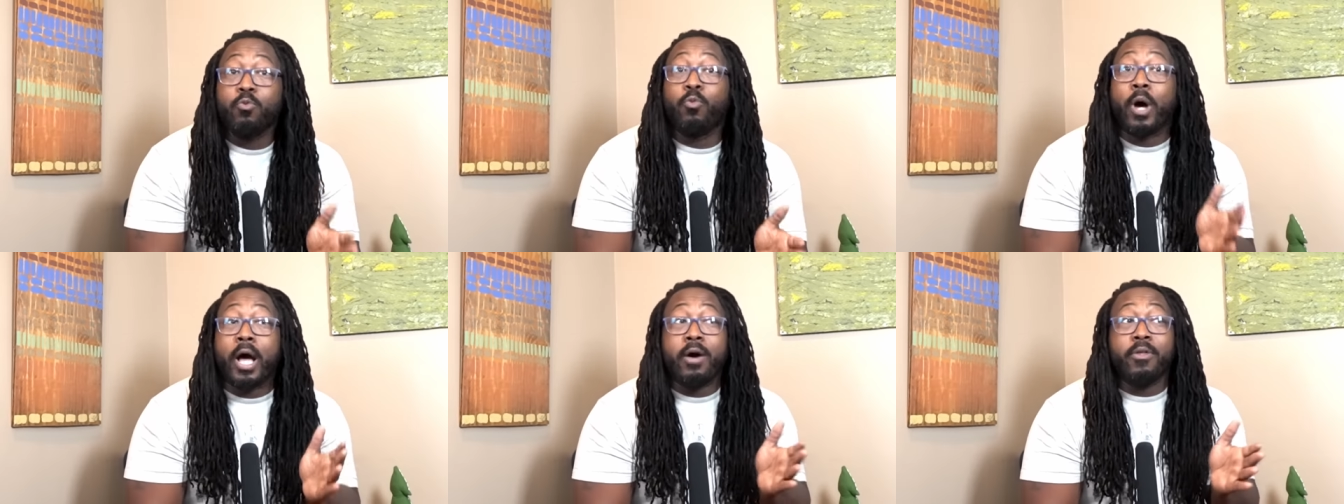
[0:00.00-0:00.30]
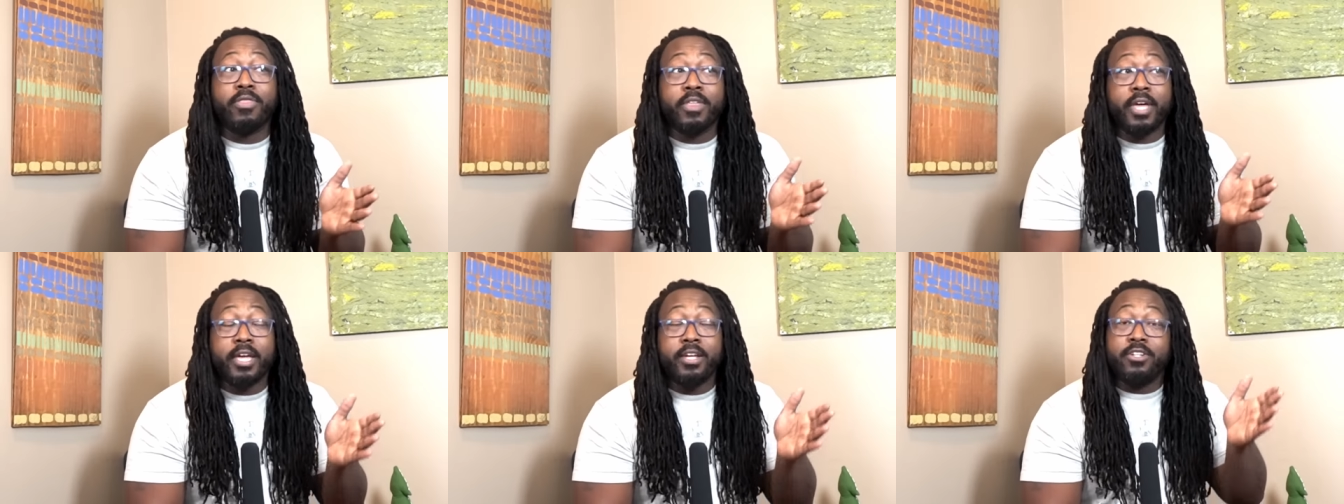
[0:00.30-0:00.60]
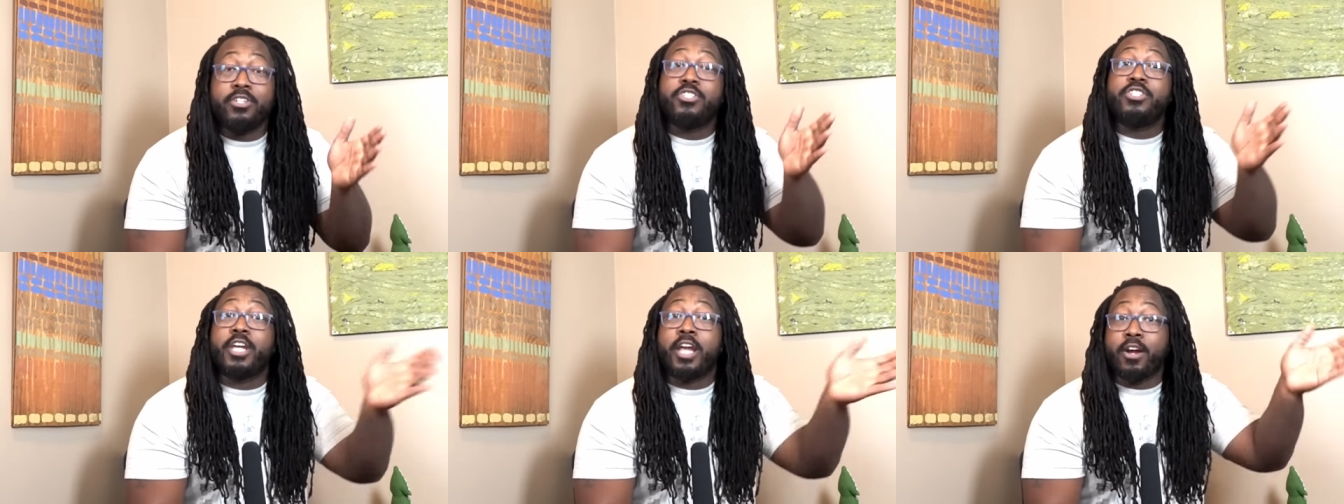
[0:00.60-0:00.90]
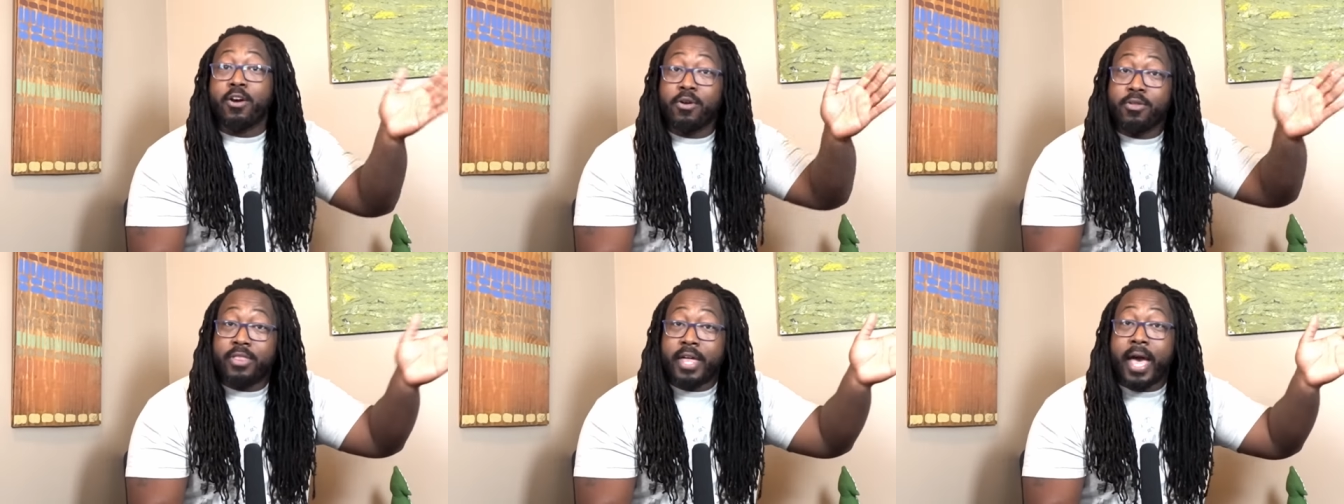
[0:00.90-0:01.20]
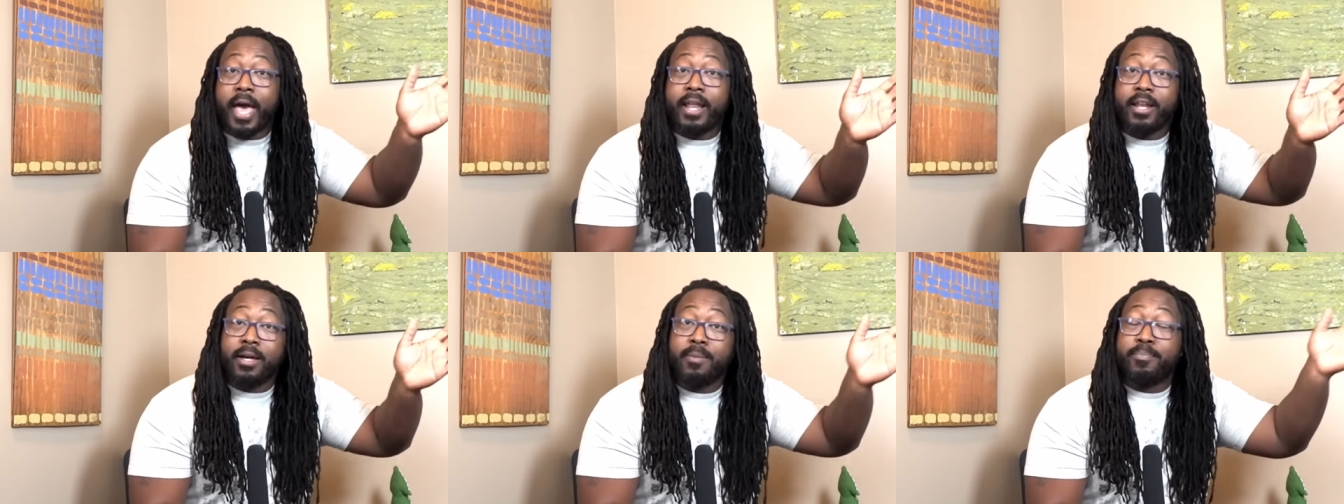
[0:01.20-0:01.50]
while they share
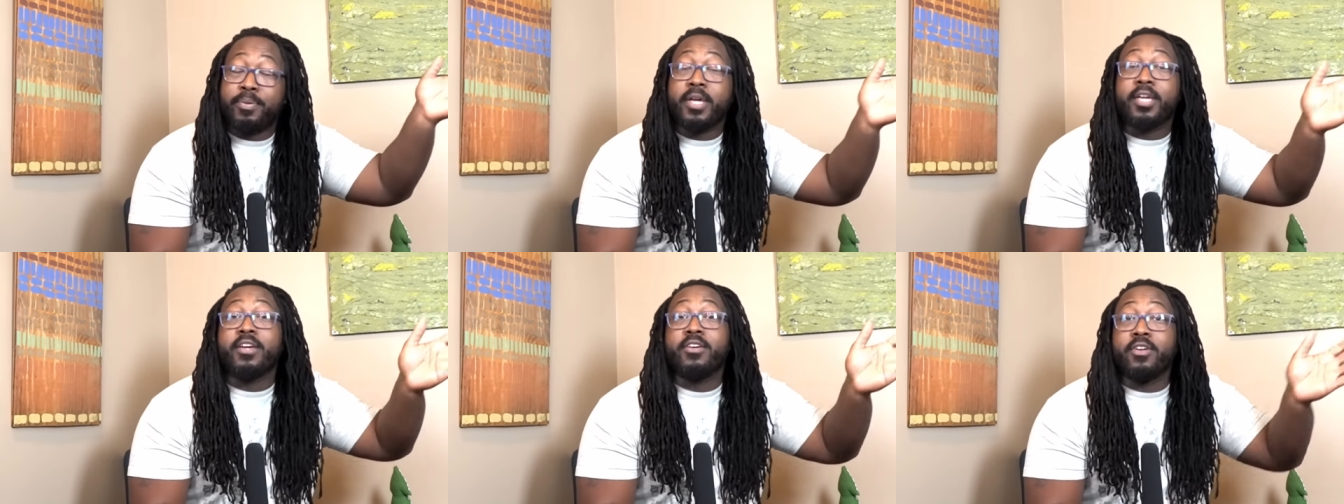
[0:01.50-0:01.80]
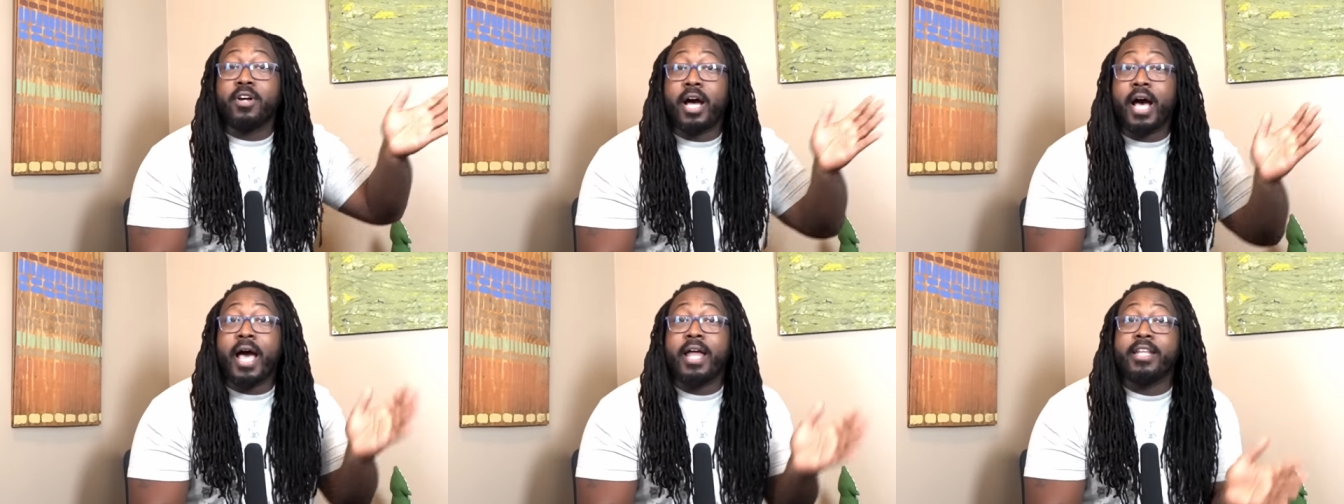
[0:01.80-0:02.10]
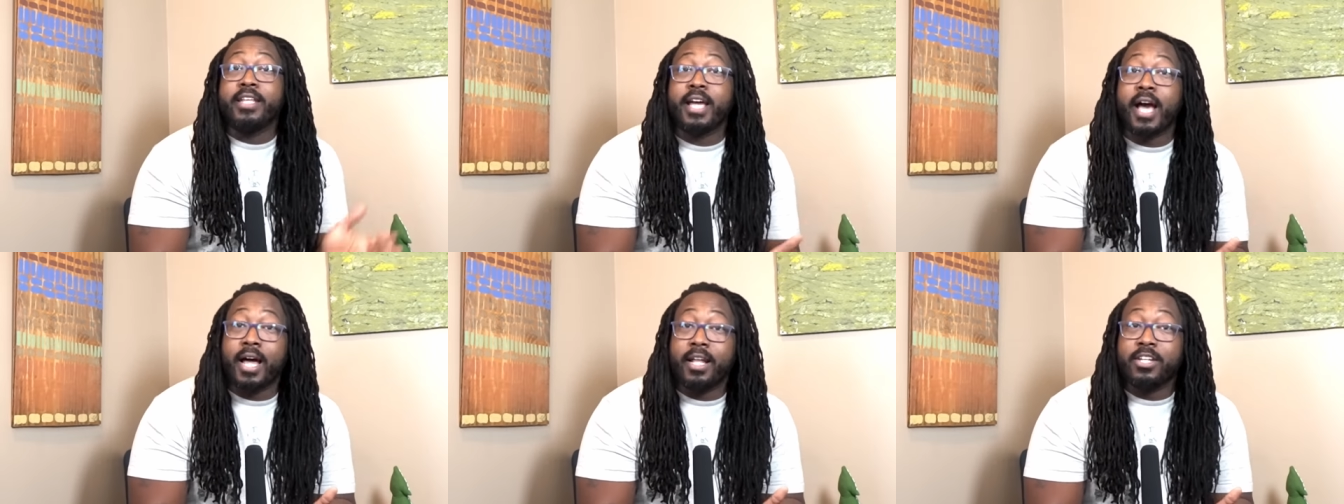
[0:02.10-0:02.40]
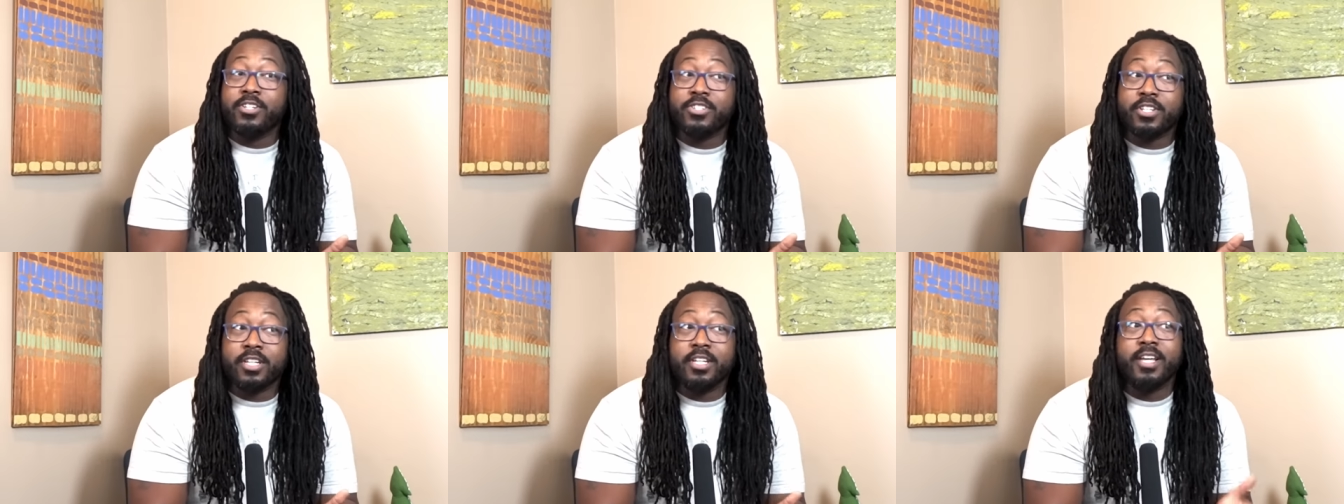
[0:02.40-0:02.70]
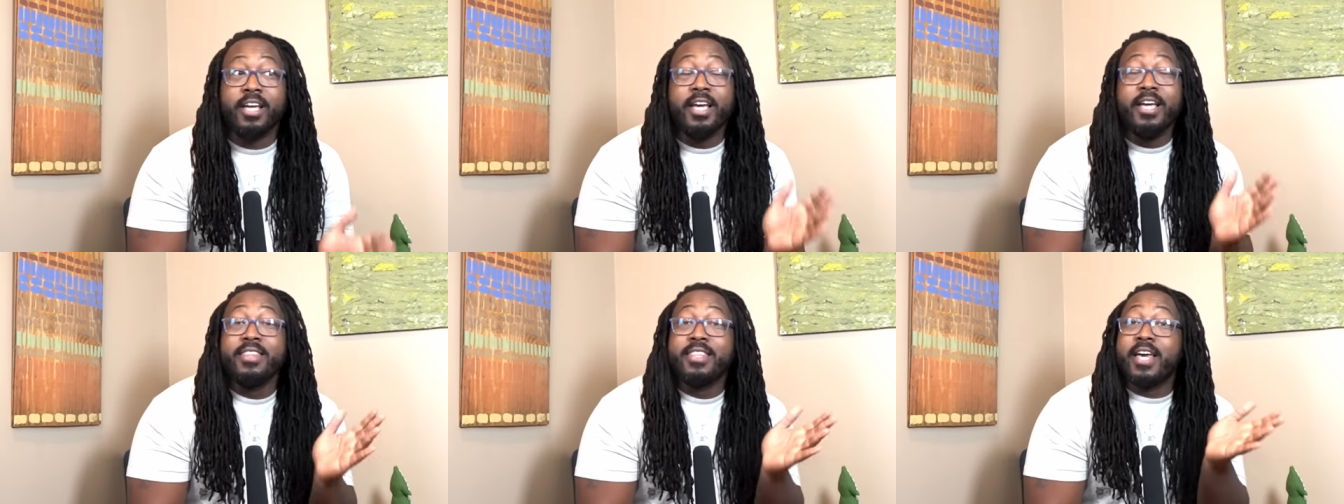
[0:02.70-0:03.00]
that opinion or ideology